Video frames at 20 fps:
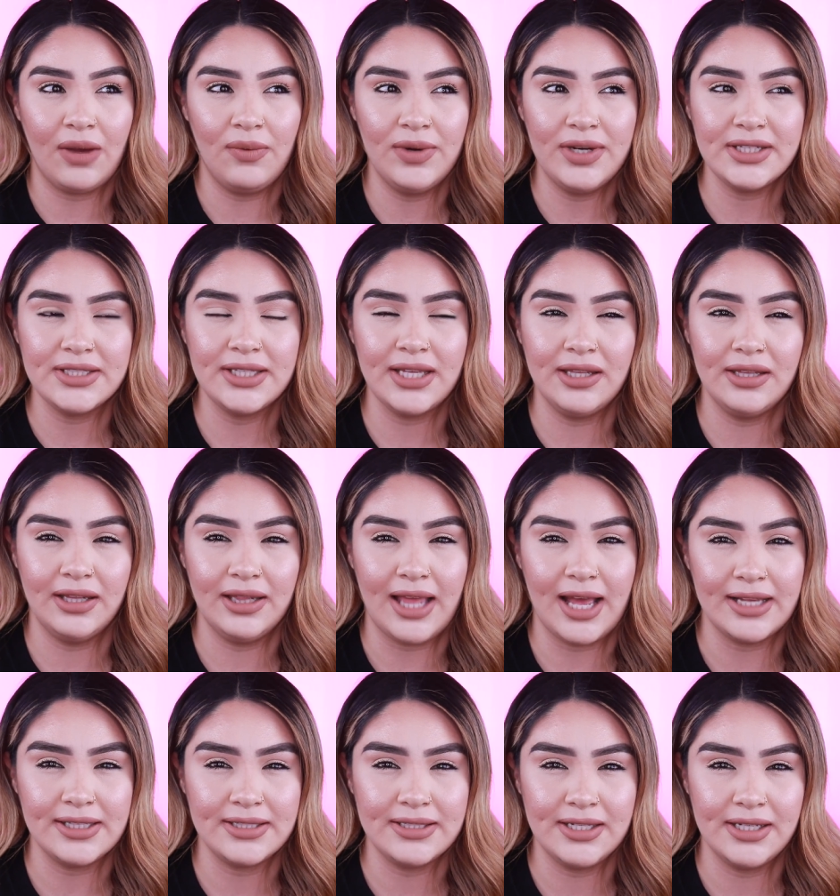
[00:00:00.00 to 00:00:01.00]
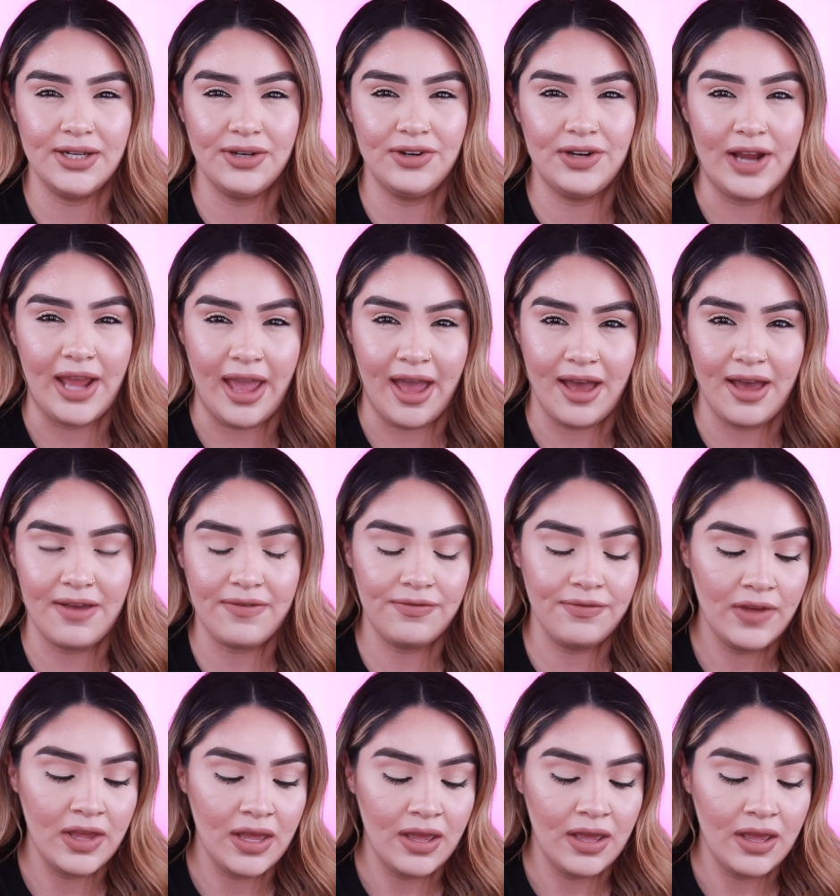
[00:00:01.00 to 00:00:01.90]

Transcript: I want to say the last year and a half